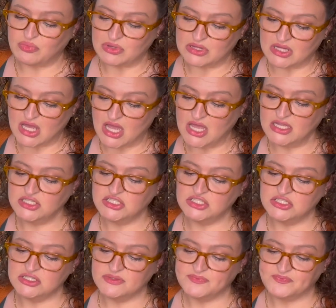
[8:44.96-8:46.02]

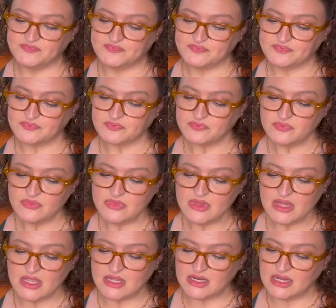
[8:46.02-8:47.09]
Blush.
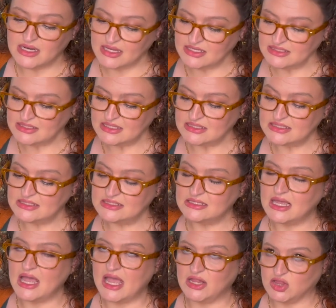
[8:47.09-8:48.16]
And it is in
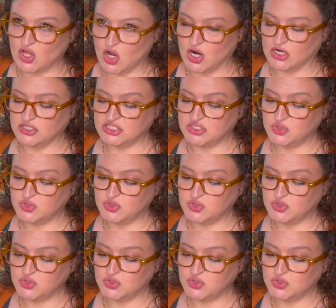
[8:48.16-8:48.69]
a large,